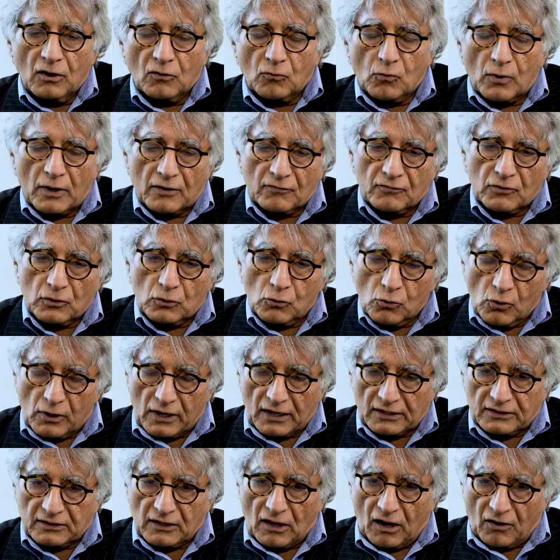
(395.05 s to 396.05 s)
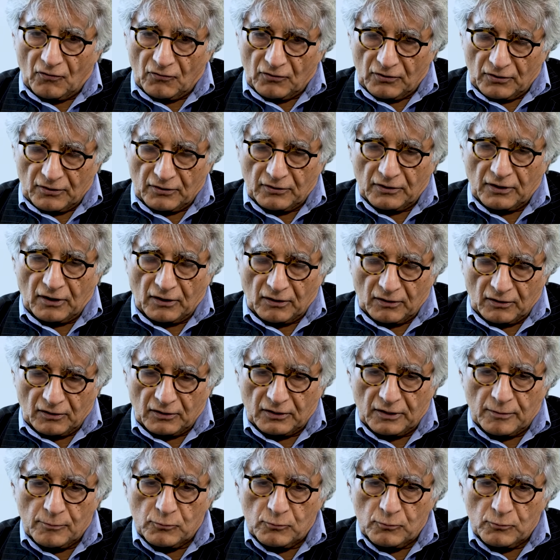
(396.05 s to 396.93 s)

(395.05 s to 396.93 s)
where we look at our uh,